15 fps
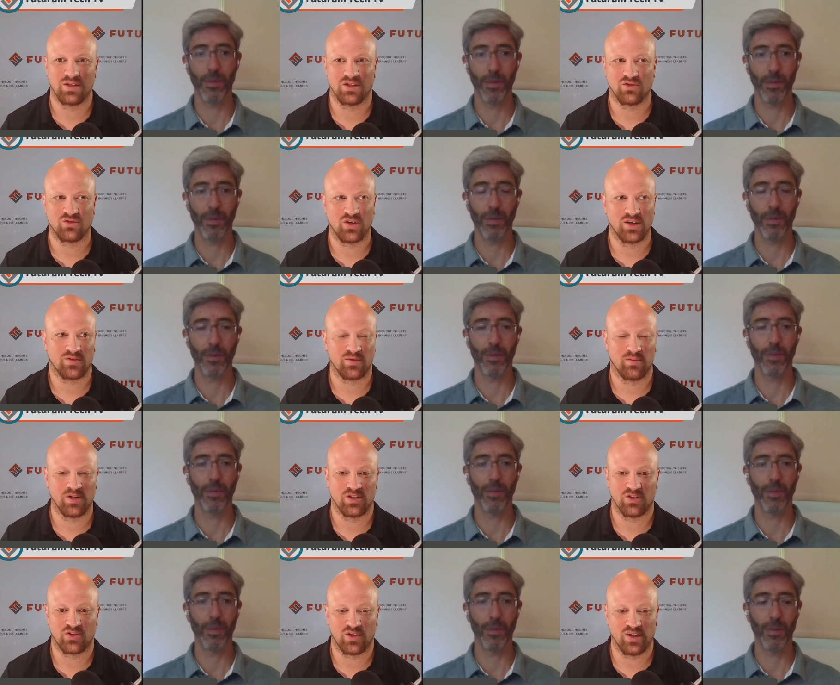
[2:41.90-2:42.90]
Speaker 1: digital
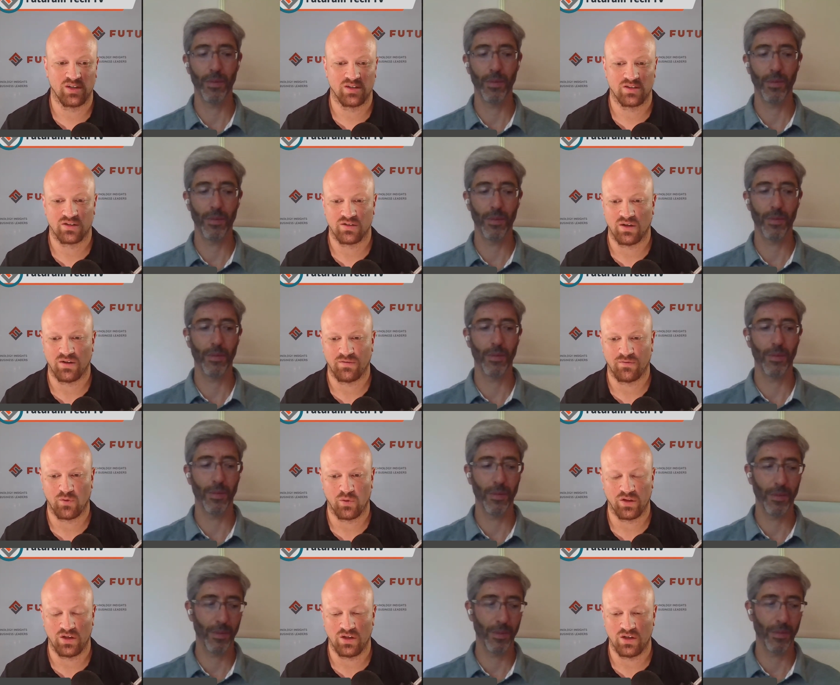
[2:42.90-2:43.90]
transformation trends
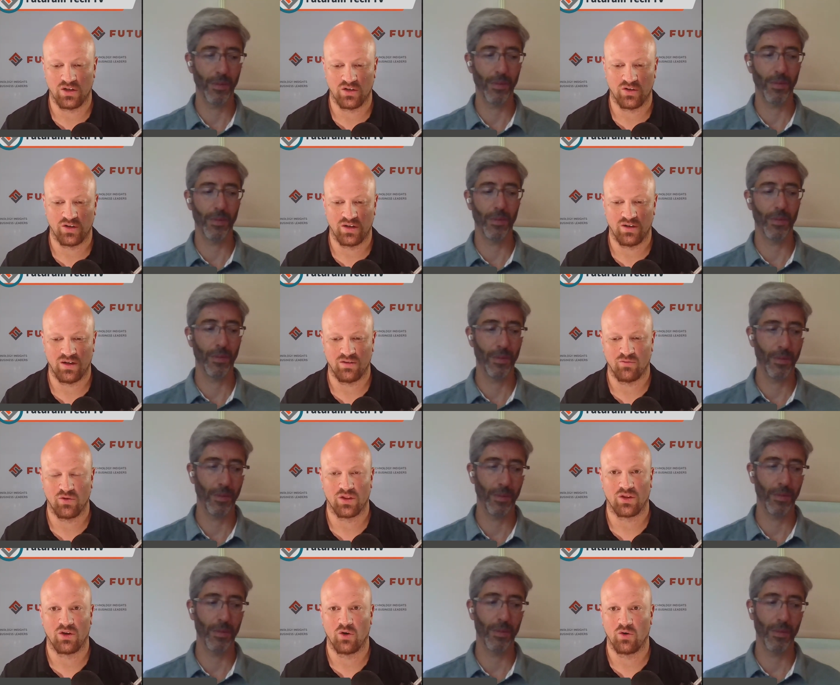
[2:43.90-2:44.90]
for the year. And
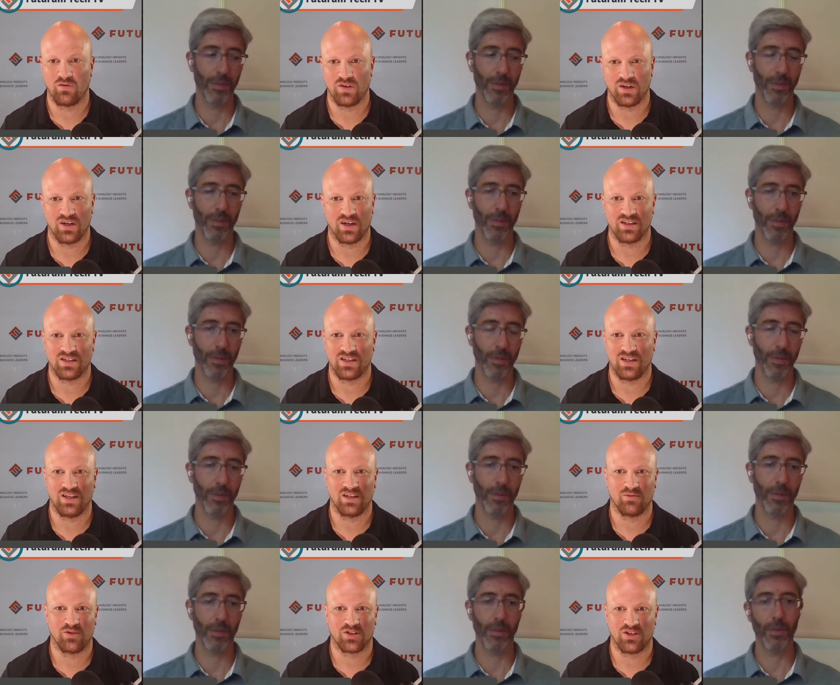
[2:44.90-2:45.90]
with COVID-19
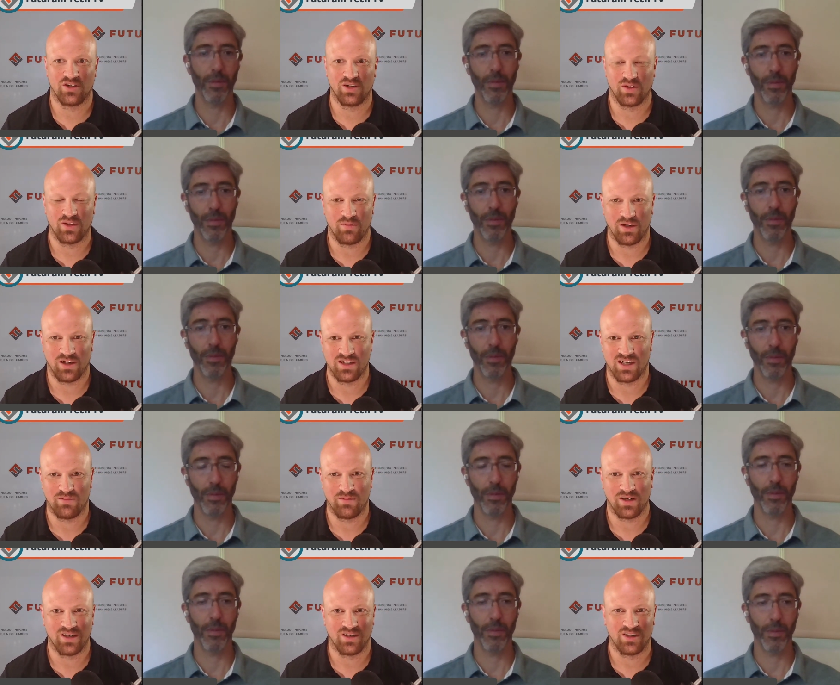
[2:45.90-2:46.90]
and what's gone on with the
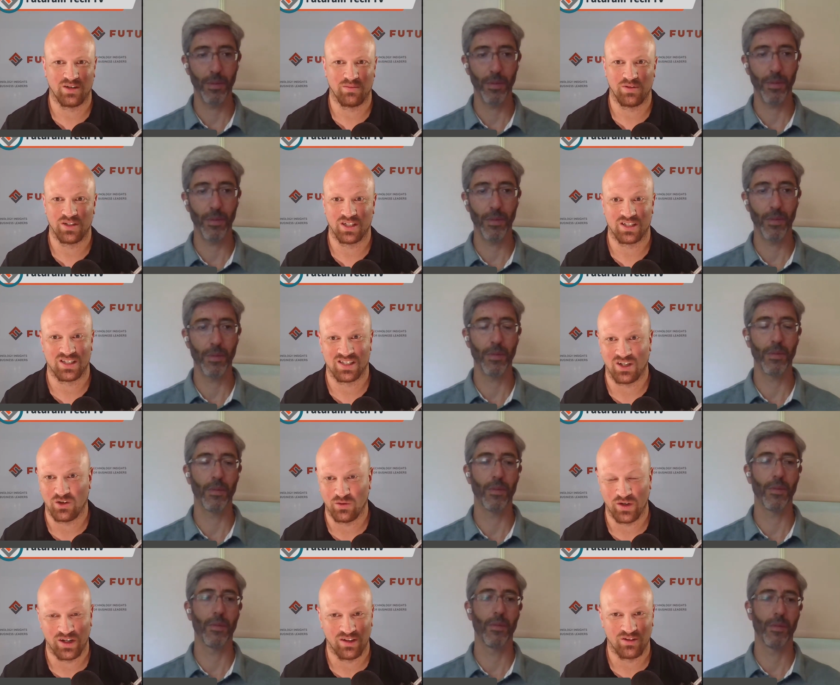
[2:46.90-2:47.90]
pandemic and companies
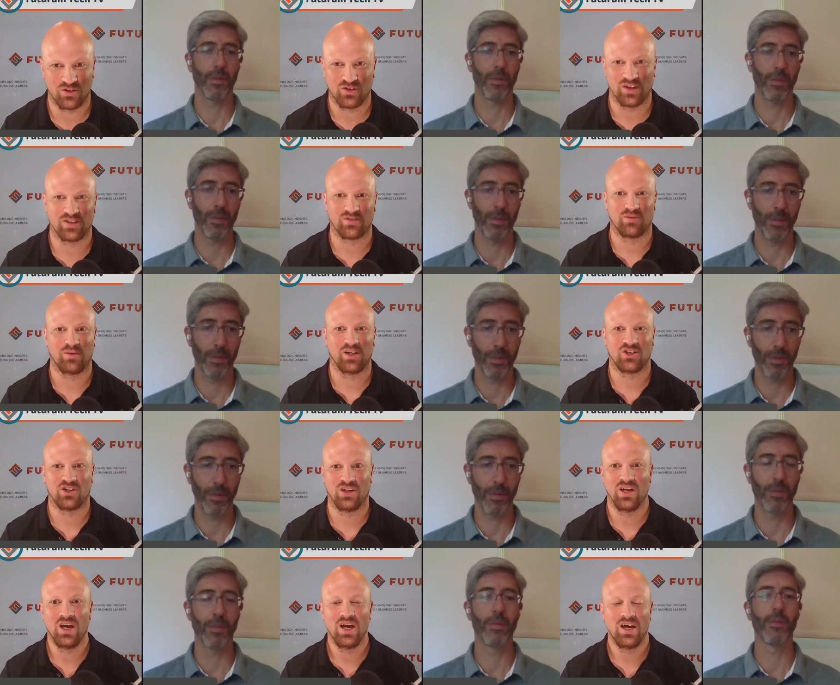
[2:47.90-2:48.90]
accelerating their
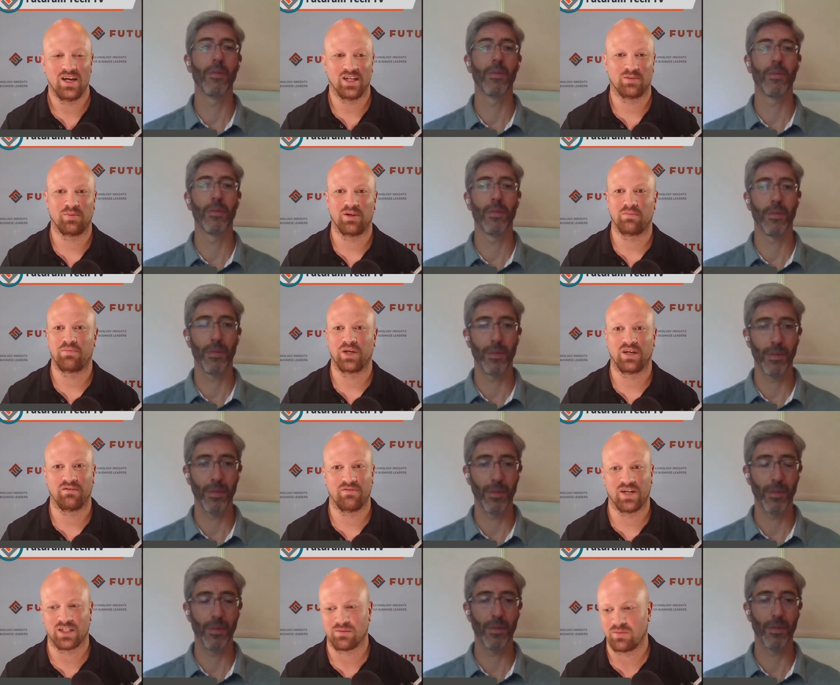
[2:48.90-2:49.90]
transformation, it's been a big
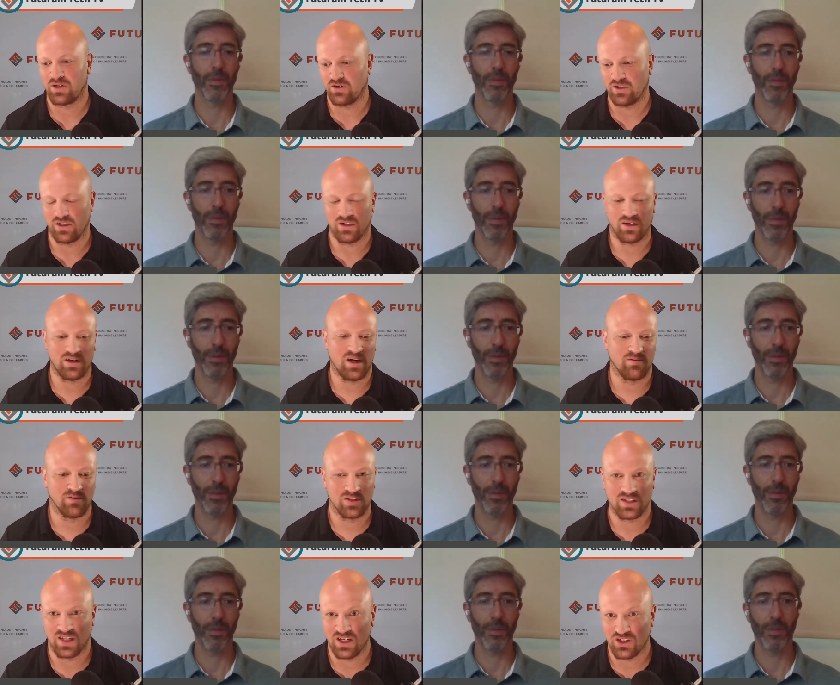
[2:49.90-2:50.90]
investment area,
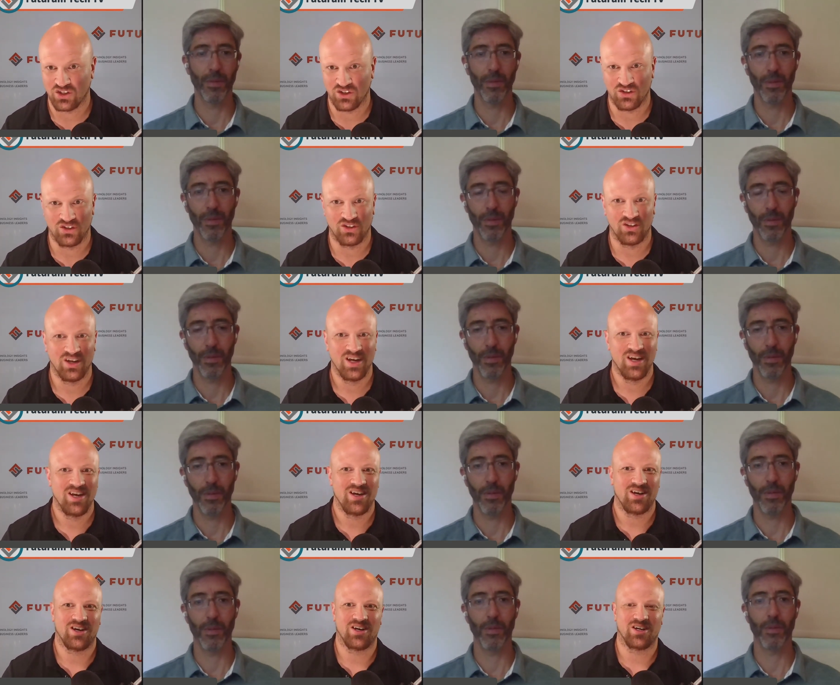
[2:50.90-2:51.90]
conversational.
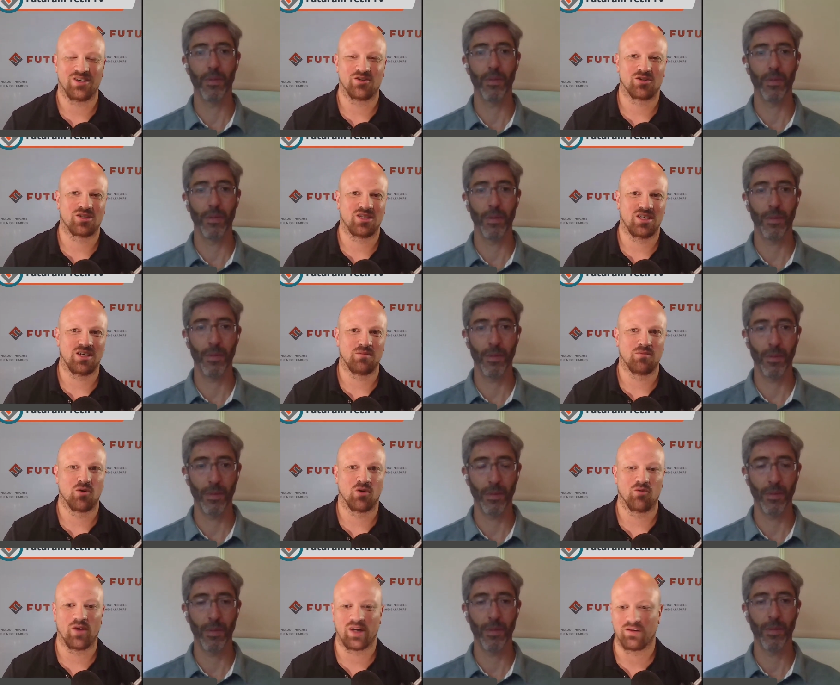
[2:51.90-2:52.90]
You're seeing
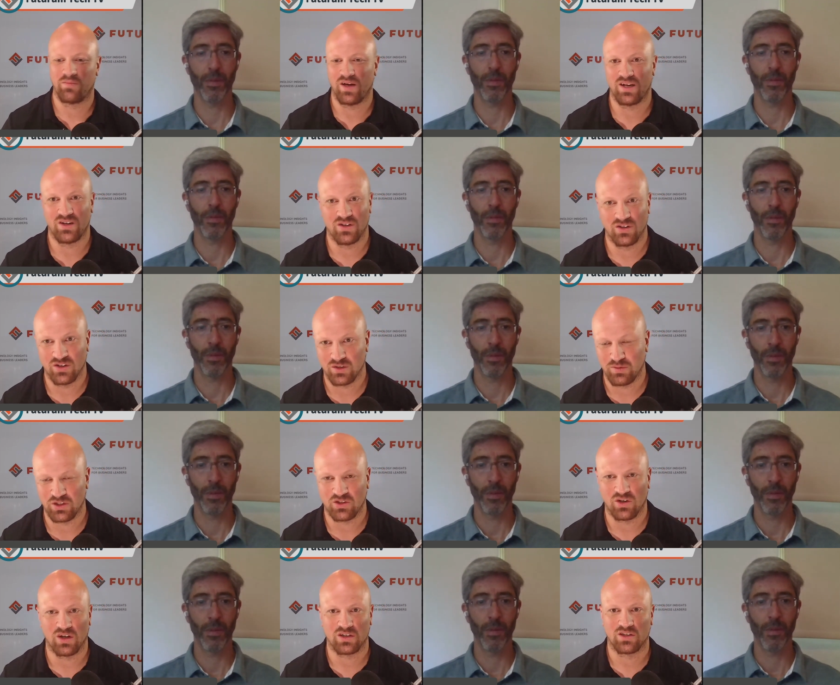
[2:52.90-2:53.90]
more recommenders,
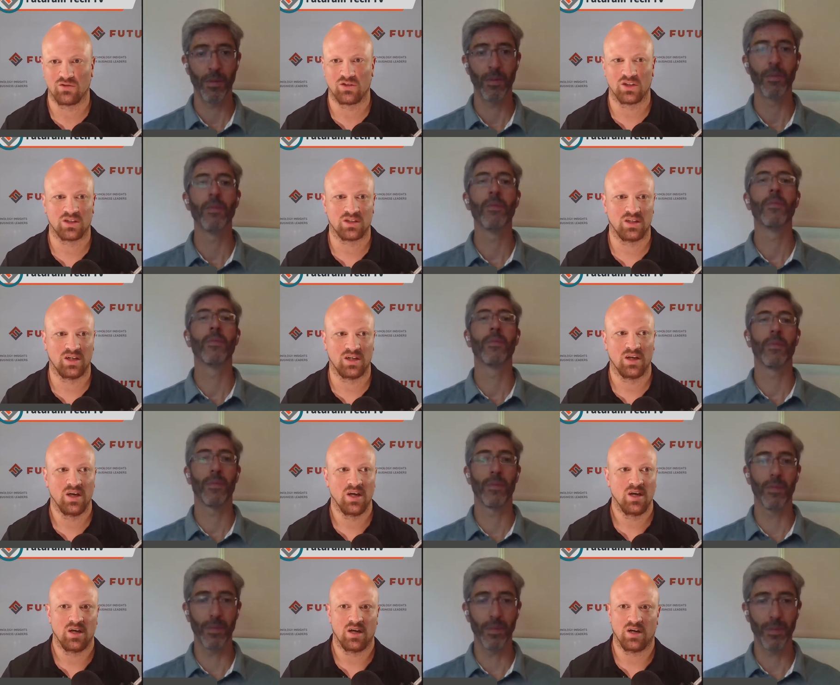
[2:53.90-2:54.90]
but you're also just seeing
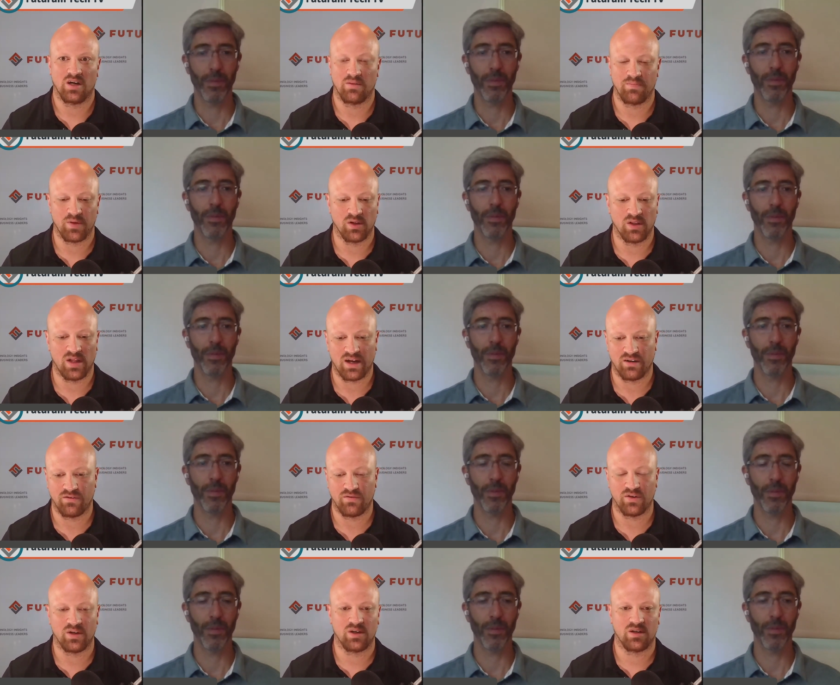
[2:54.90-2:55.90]
a lot of